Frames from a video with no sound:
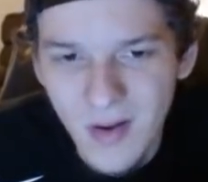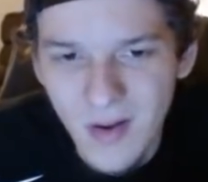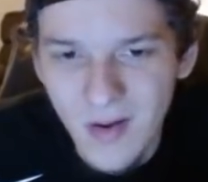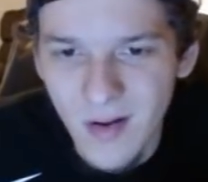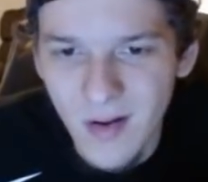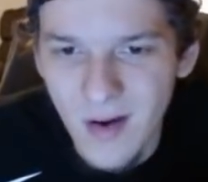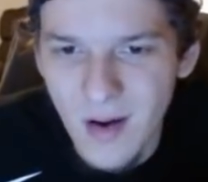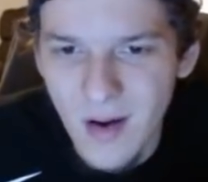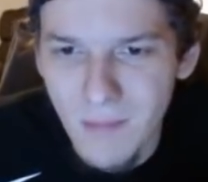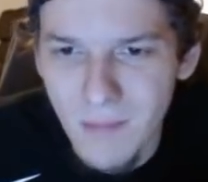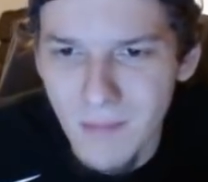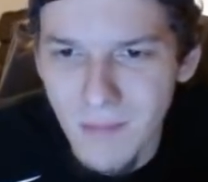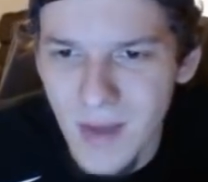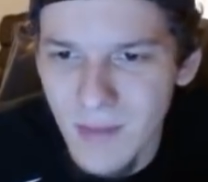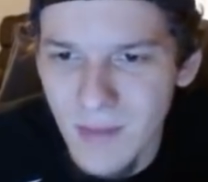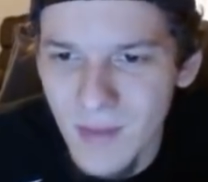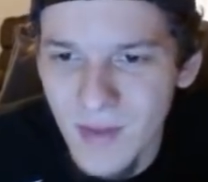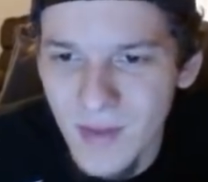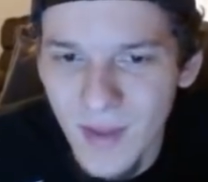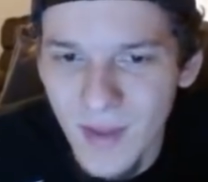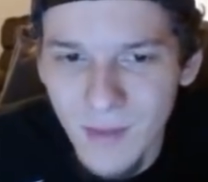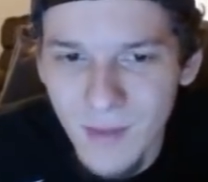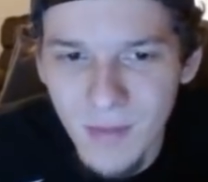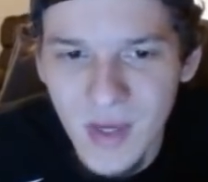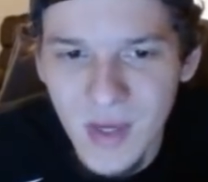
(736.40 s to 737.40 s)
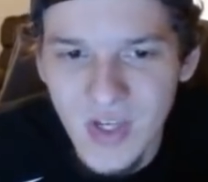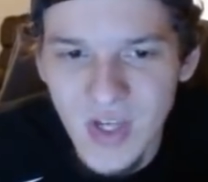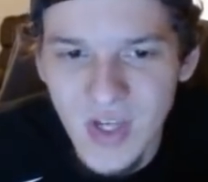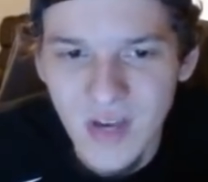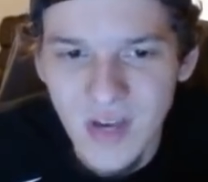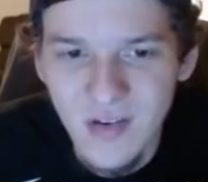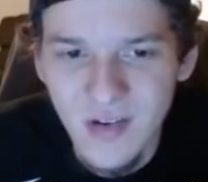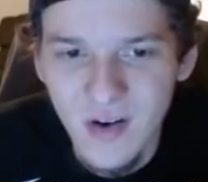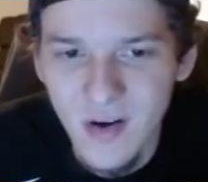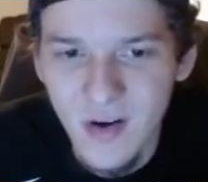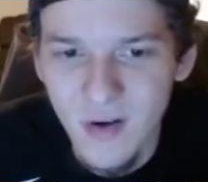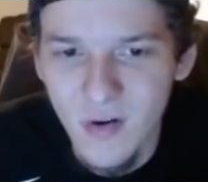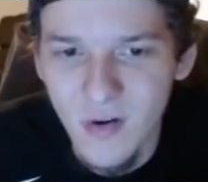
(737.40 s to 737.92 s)
Maybe like P.J.
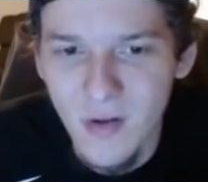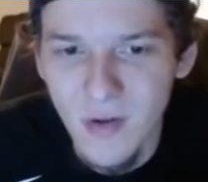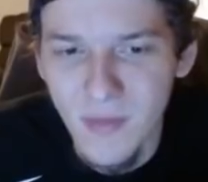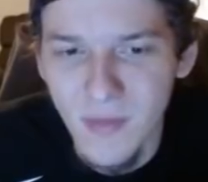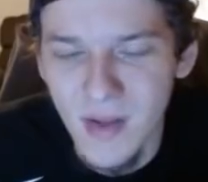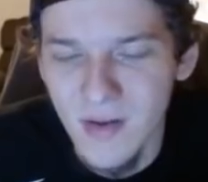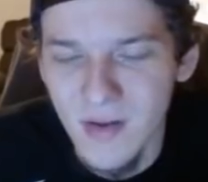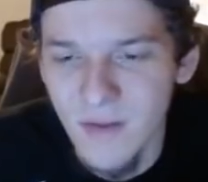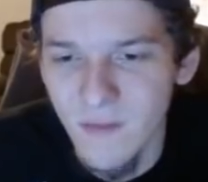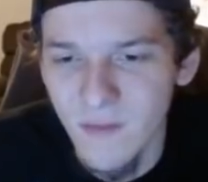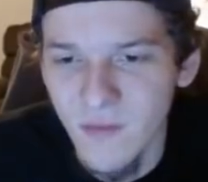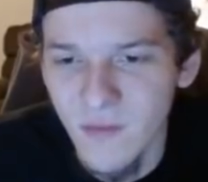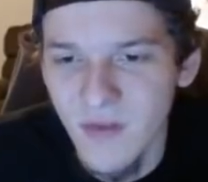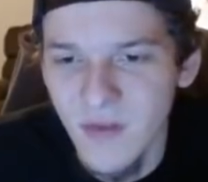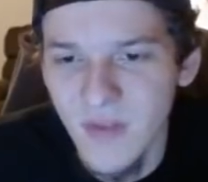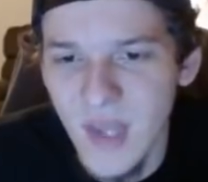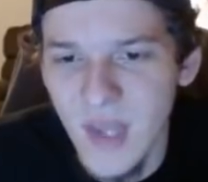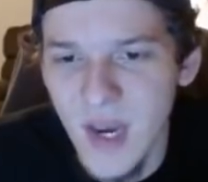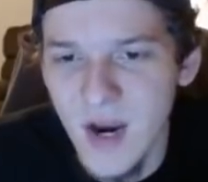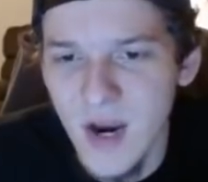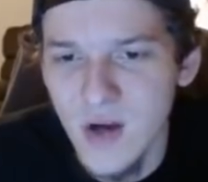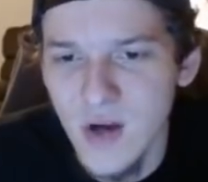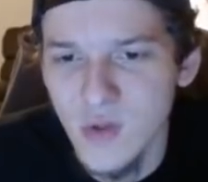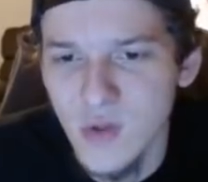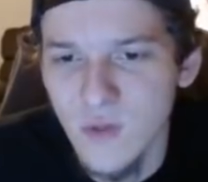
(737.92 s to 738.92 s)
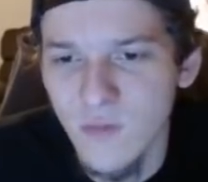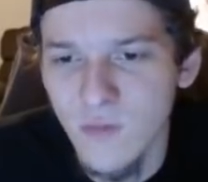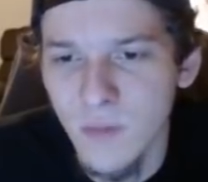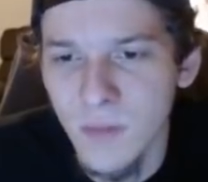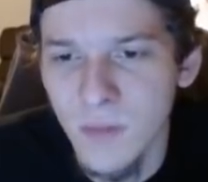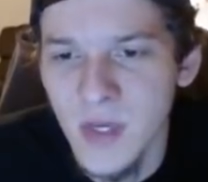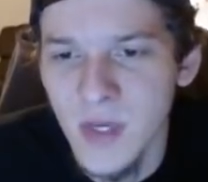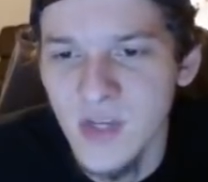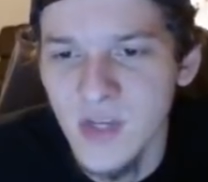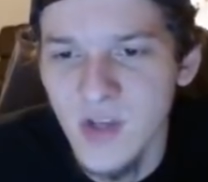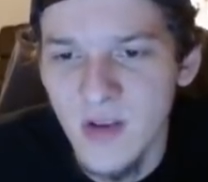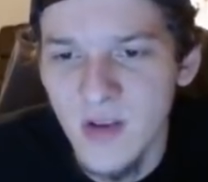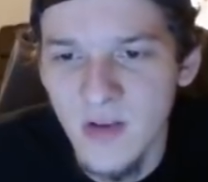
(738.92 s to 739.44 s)
Tucker. I mean, 5,800 for
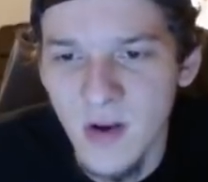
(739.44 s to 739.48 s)
P.J.